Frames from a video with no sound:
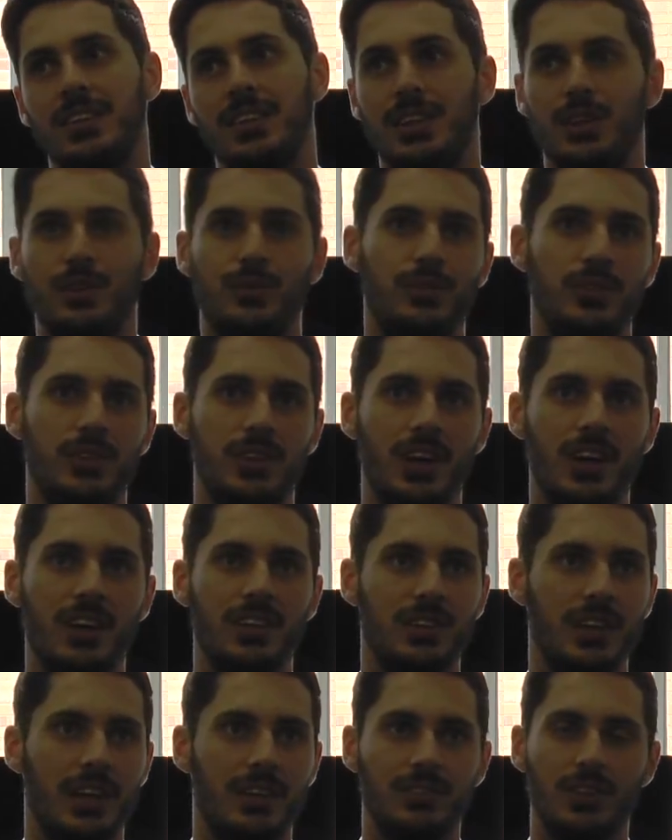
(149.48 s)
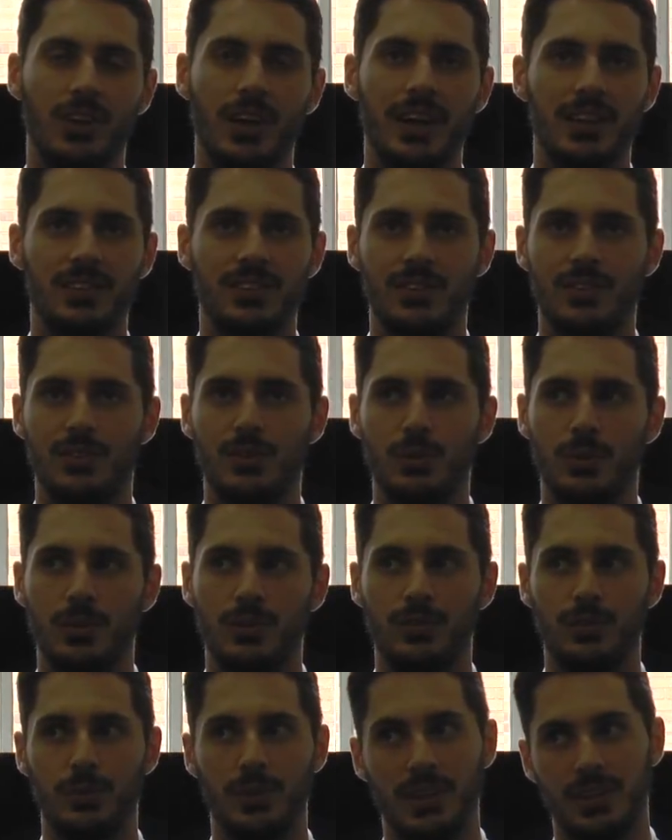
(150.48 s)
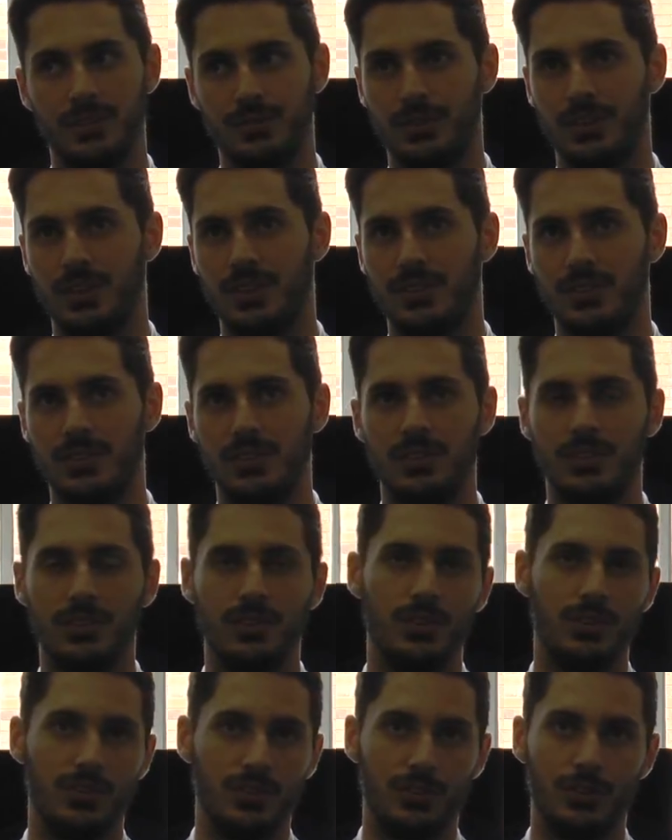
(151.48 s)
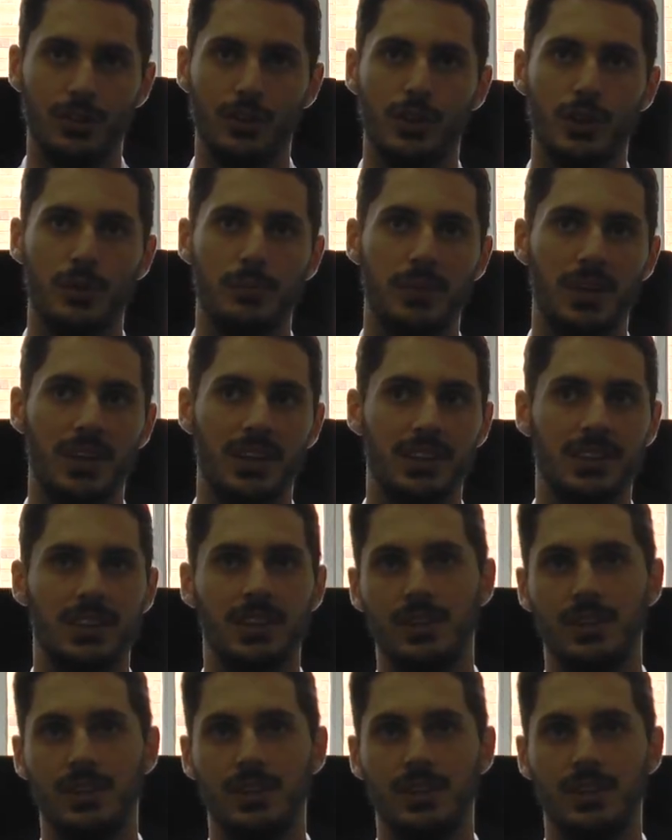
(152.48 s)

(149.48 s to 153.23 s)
If you can't, you haven't got access to it for whatever reason, use a shotgun mic.